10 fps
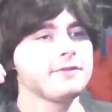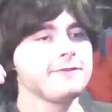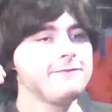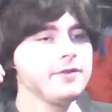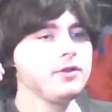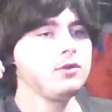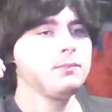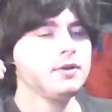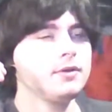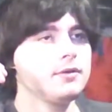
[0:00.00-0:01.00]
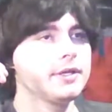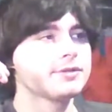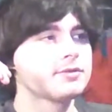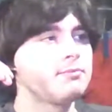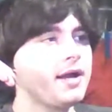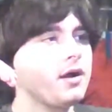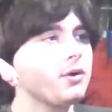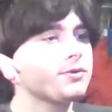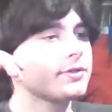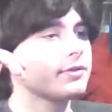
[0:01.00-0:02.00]
The film is
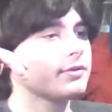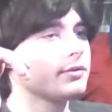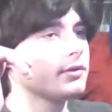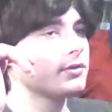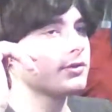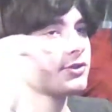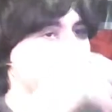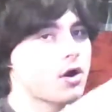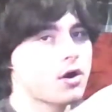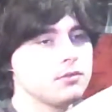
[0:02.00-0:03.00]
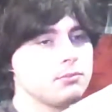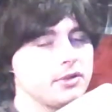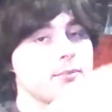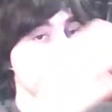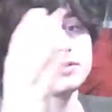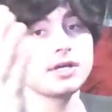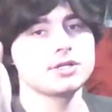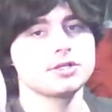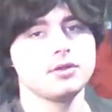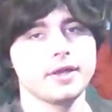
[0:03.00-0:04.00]
about Star, played by
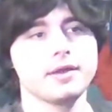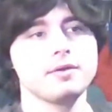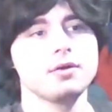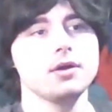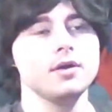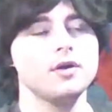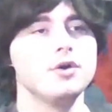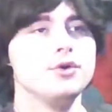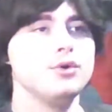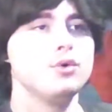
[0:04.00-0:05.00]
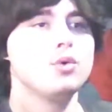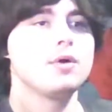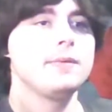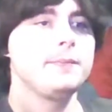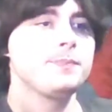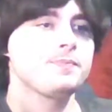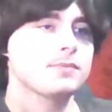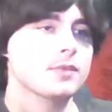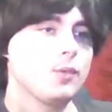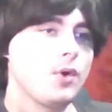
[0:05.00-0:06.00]
Sasha Lane, who
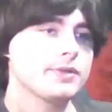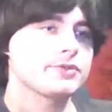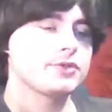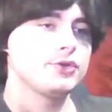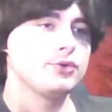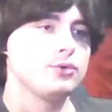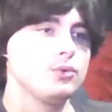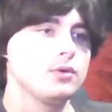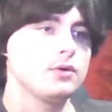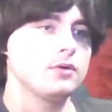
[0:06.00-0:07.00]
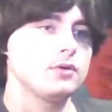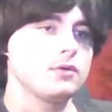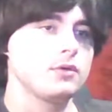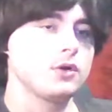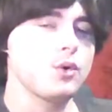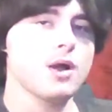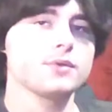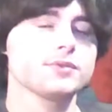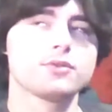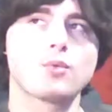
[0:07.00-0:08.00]
wants to go out
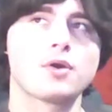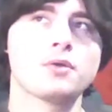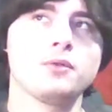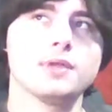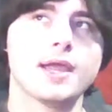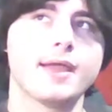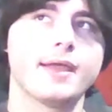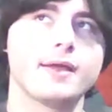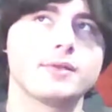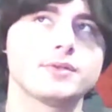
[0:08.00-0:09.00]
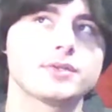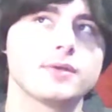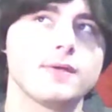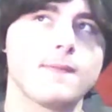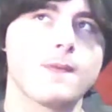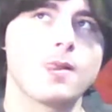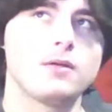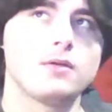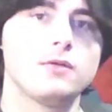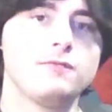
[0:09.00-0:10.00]
into the world and
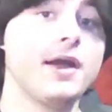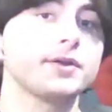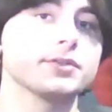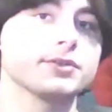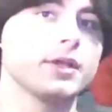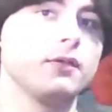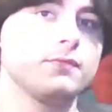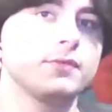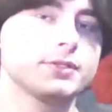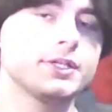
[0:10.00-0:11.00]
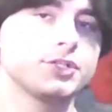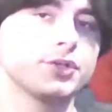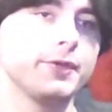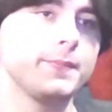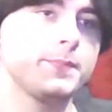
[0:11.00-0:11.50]
find herself, essentially.